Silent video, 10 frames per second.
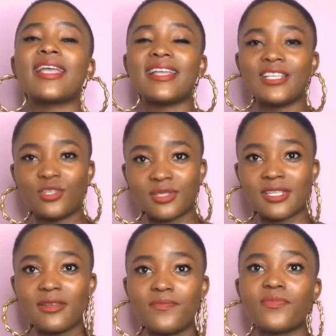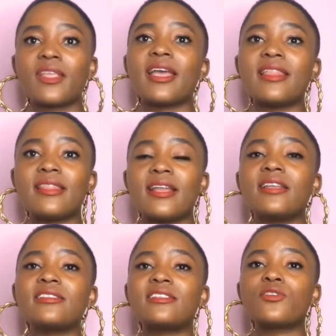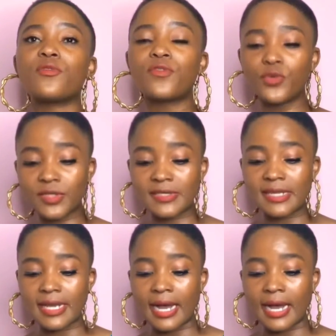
You see? And then instead of using